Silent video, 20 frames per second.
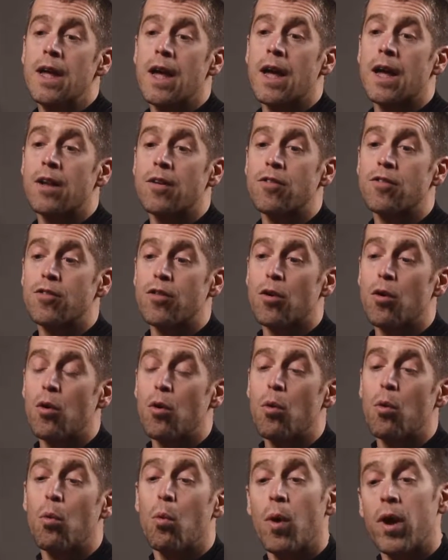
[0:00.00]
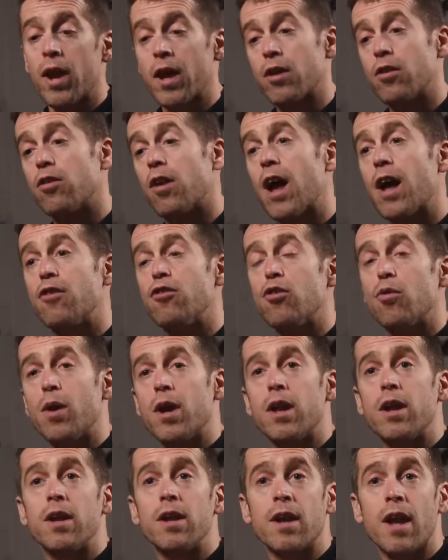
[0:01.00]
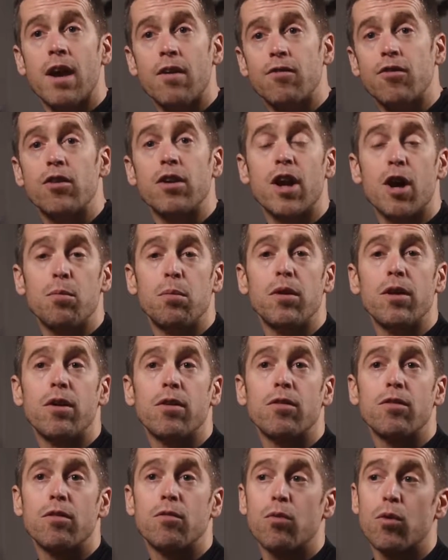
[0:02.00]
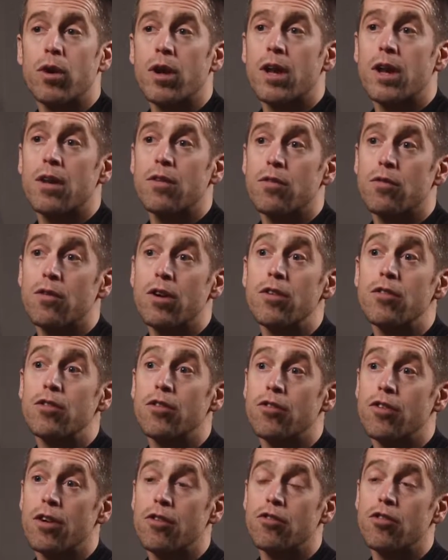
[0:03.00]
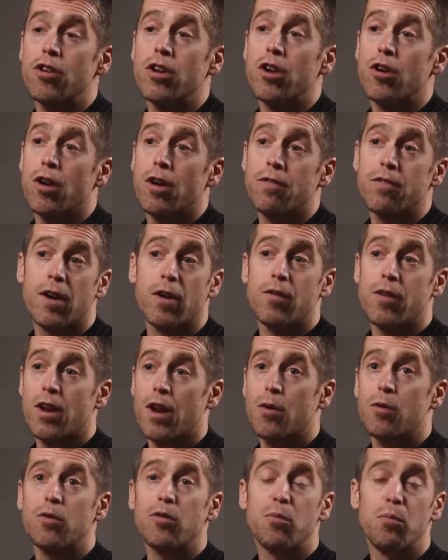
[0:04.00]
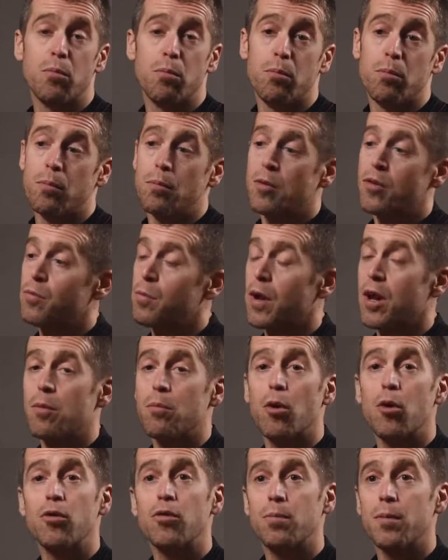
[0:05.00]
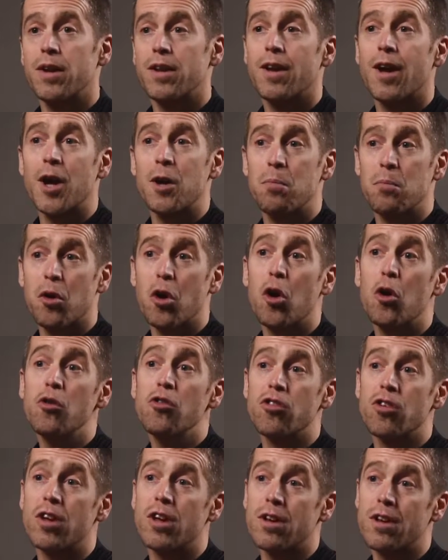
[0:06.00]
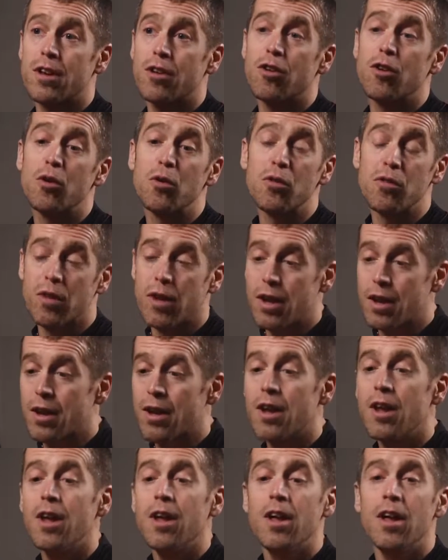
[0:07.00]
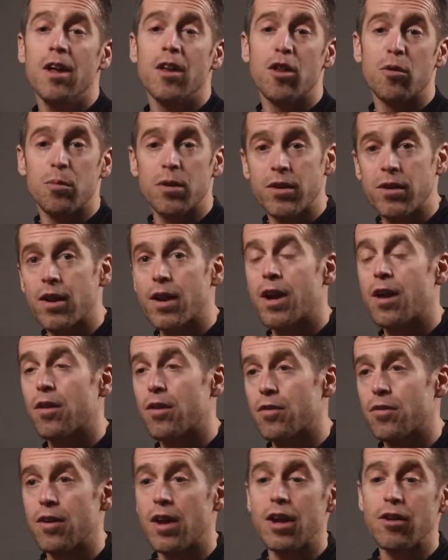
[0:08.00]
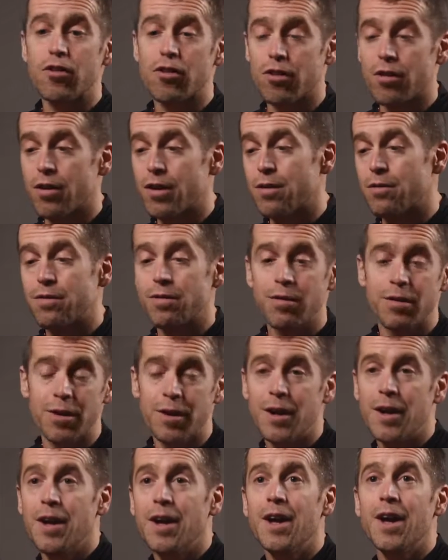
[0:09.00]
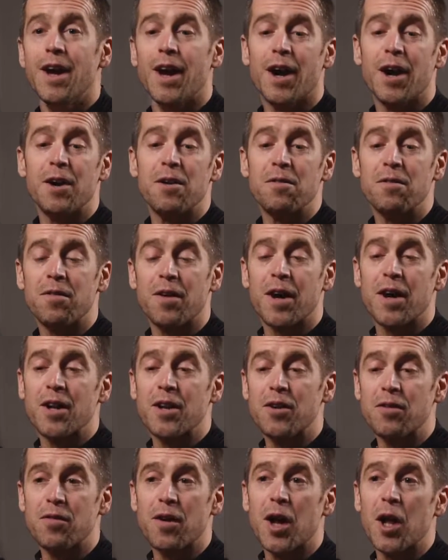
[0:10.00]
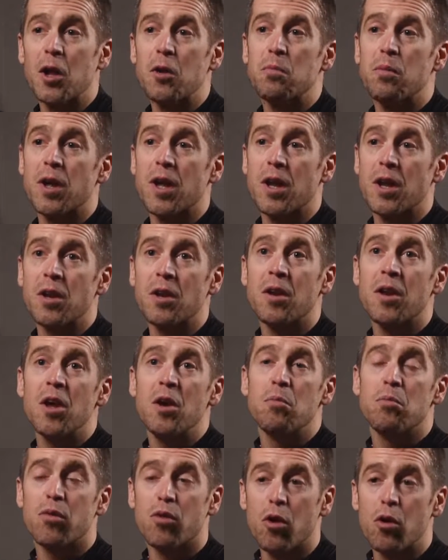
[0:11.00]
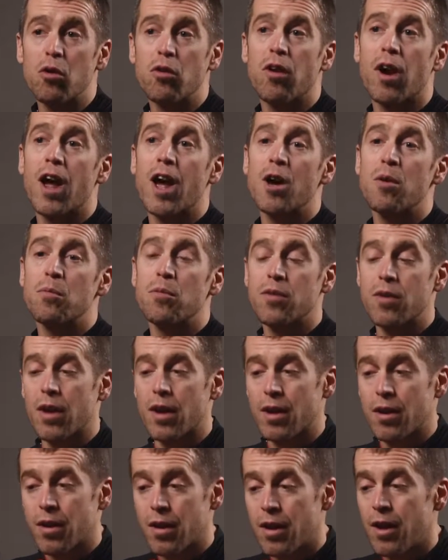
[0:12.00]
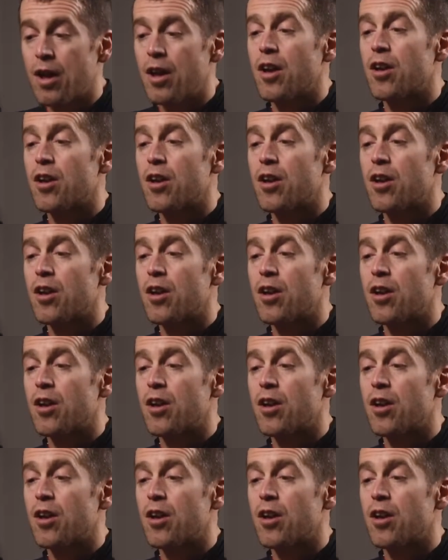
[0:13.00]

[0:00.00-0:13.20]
And so when I graduated, and after a couple of years of working as a research engineer, I found that I was spending most of my time coaching and using the meticulous nature of developing programs and